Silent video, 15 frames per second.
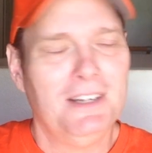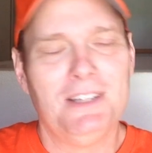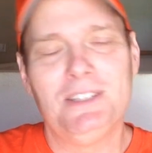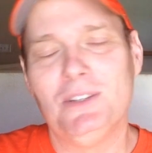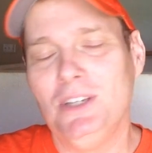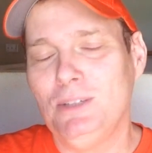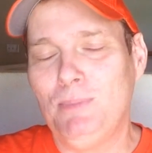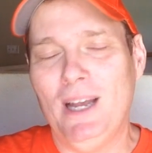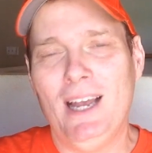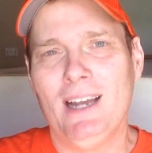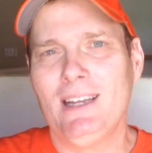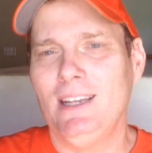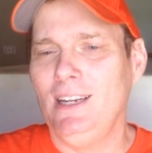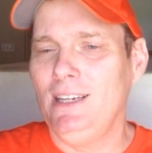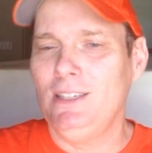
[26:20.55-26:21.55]
So he's
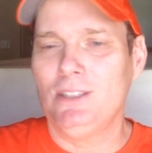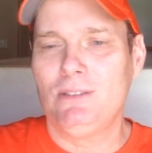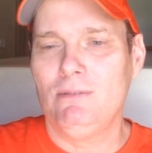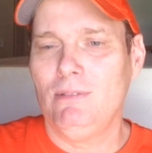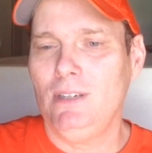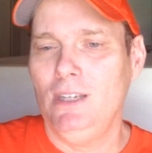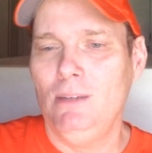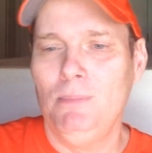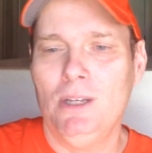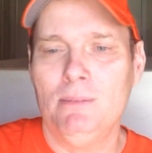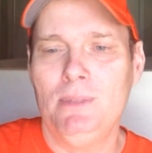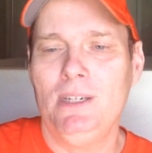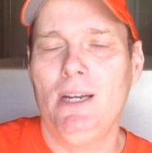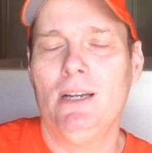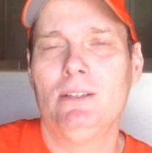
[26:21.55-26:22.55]
back, and he just emailed
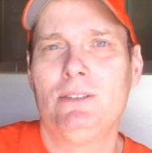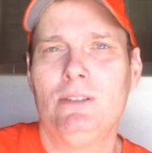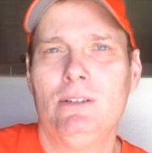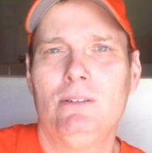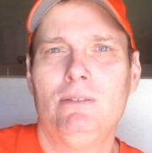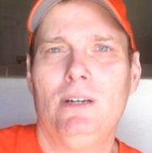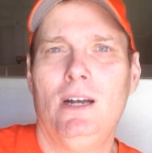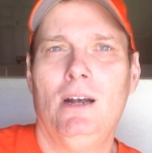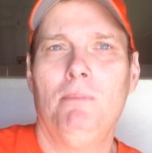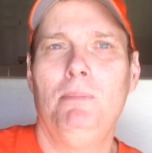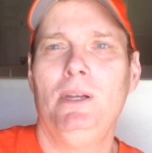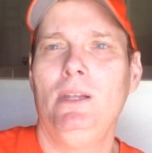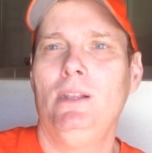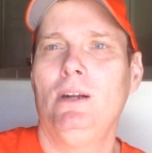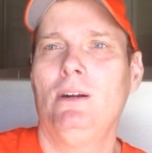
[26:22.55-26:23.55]
me now. So I'll
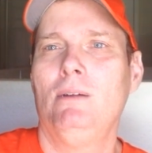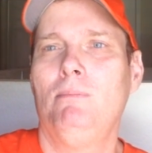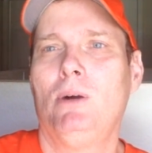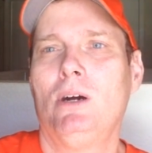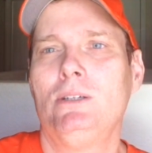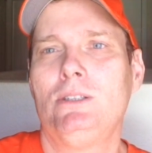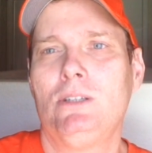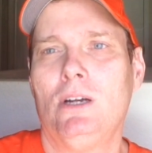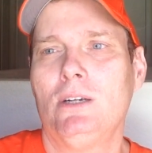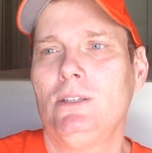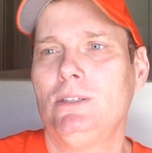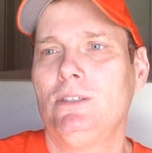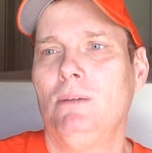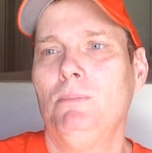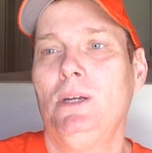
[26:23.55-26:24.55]
be there in March
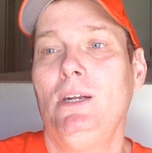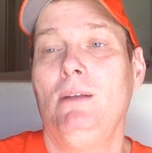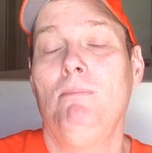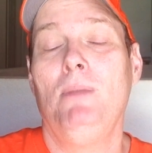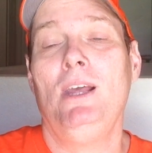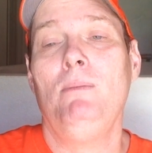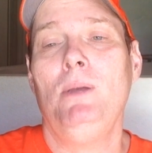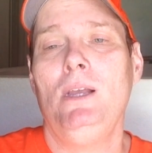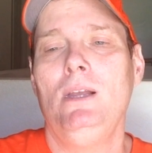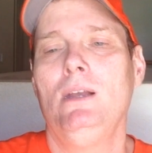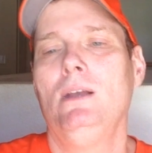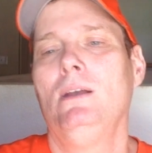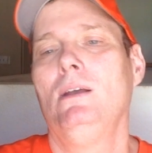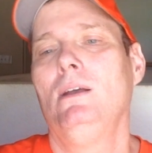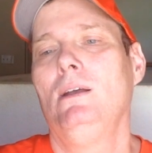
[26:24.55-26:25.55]
talking to somebody. And maybe,
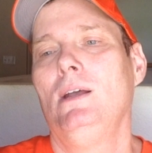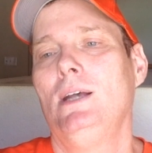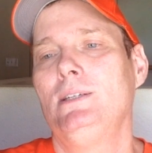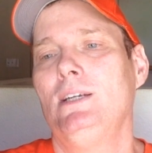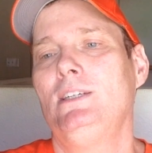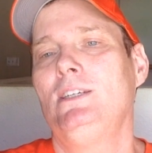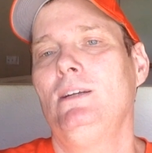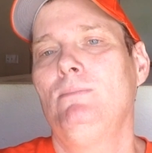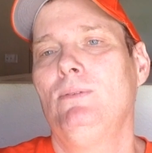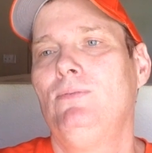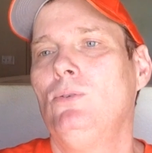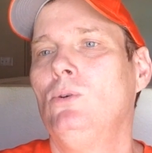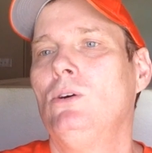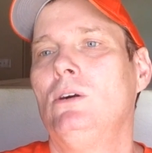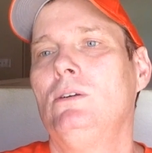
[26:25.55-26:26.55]
as I said
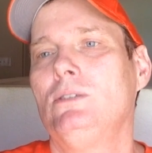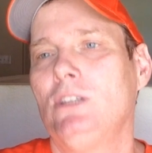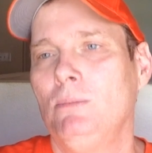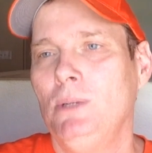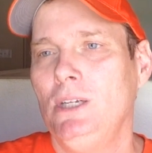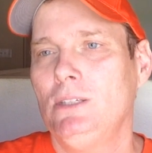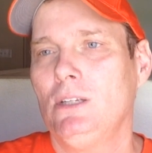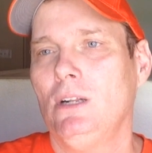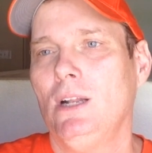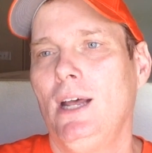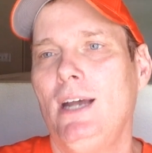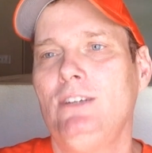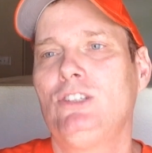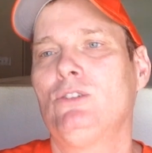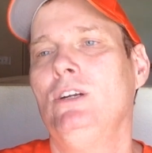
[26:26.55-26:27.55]
before, some of these little
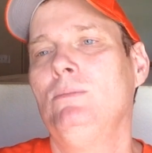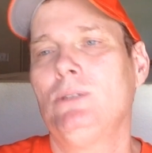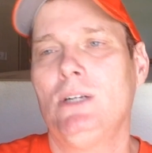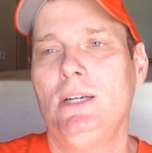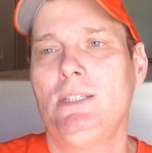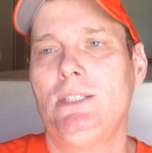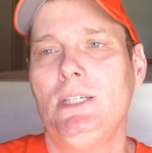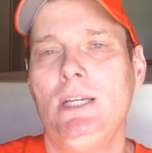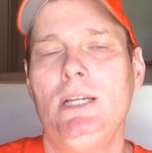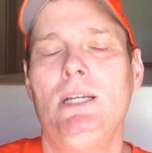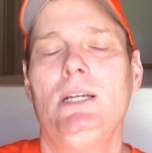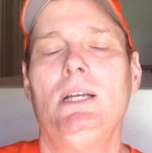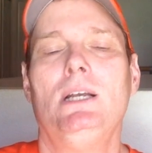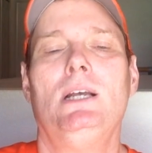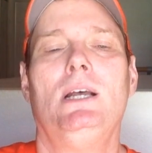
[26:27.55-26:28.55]
live streams that I
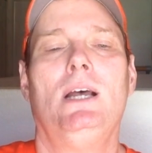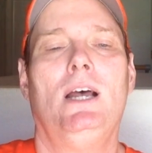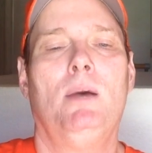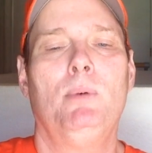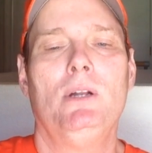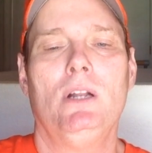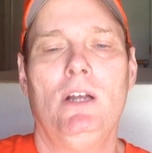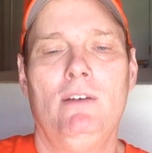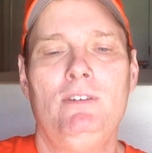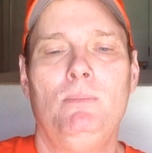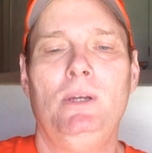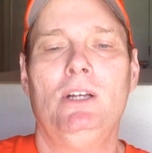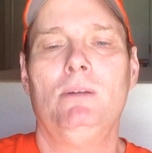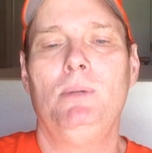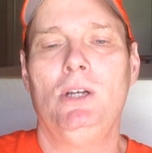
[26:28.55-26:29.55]
see, I would love to
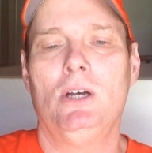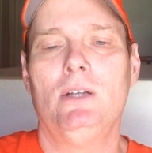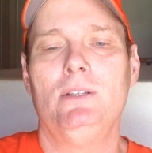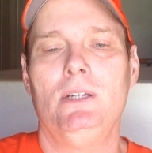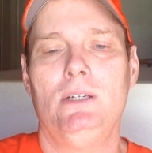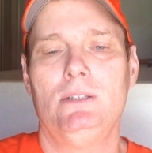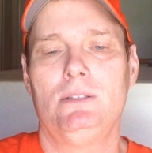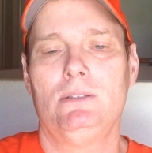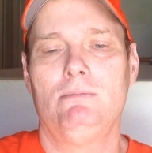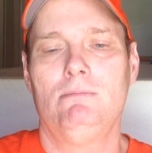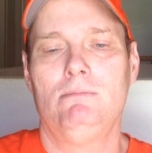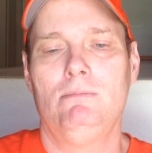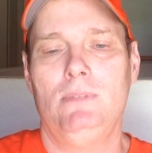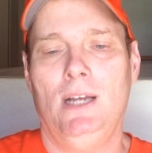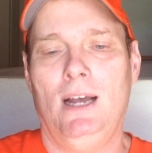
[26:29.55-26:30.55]
be able to be on these.
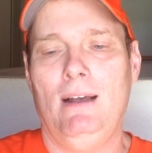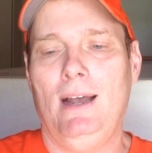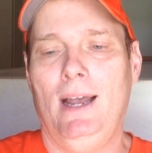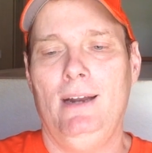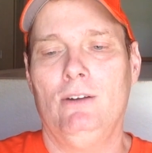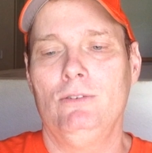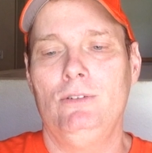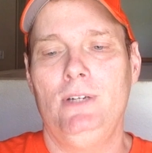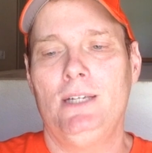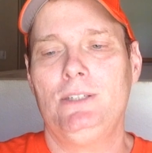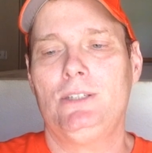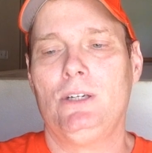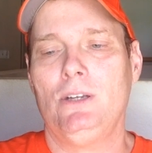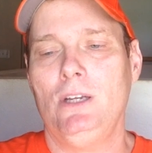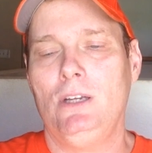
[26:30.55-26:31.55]
Now, I don't
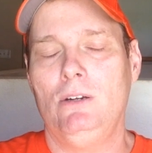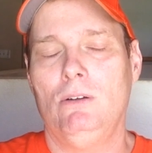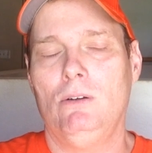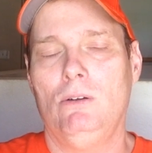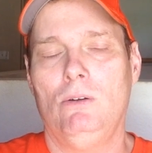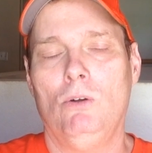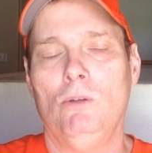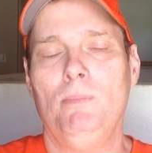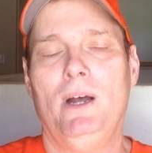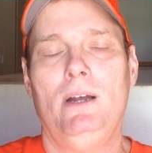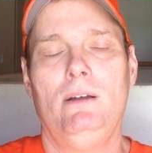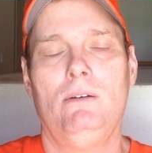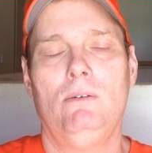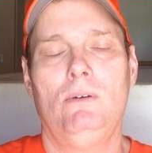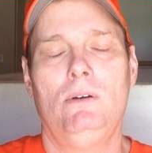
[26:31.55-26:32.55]
necessarily can hold
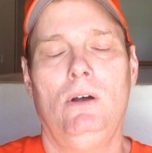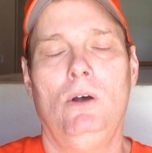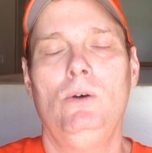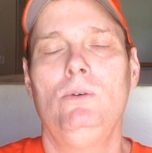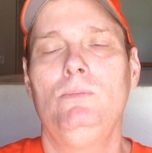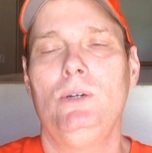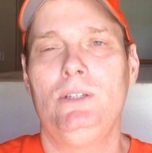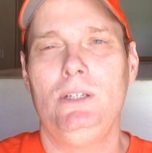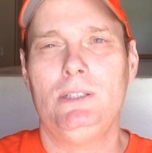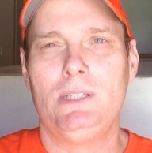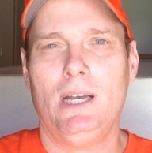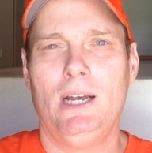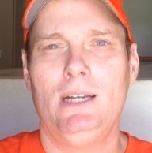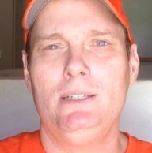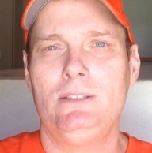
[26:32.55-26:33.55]
my own with these
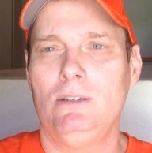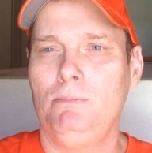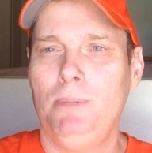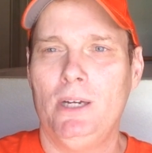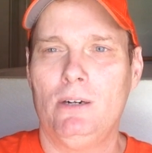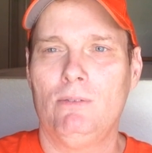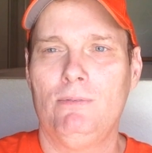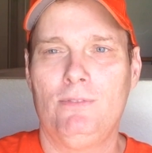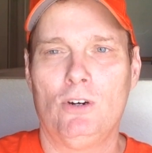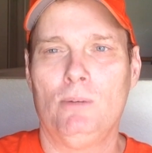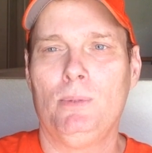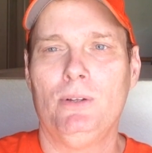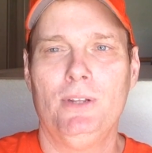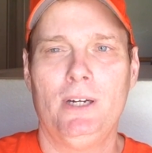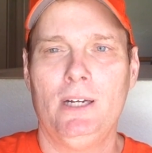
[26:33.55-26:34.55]
guys. They're better
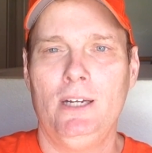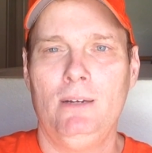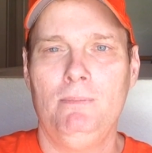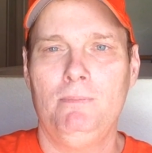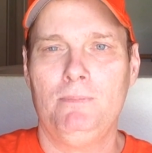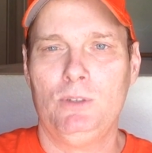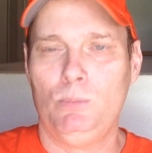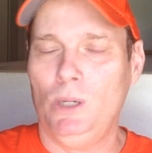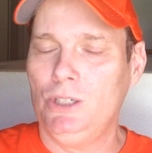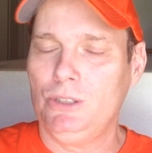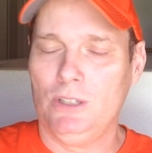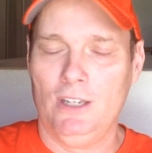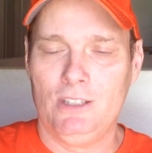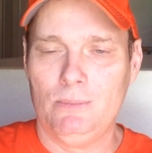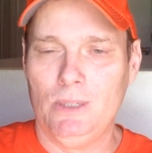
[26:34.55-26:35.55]
verbal than I am,
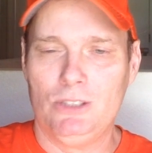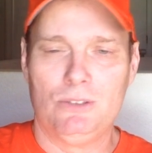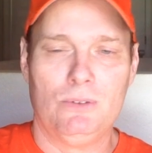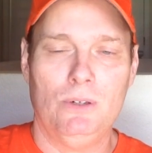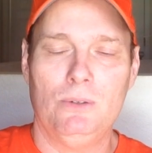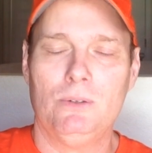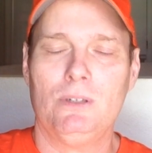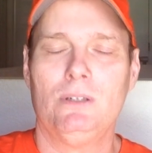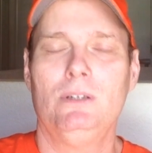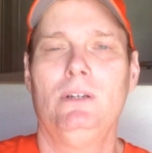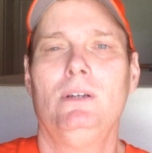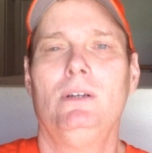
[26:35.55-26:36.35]
especially after my stroke.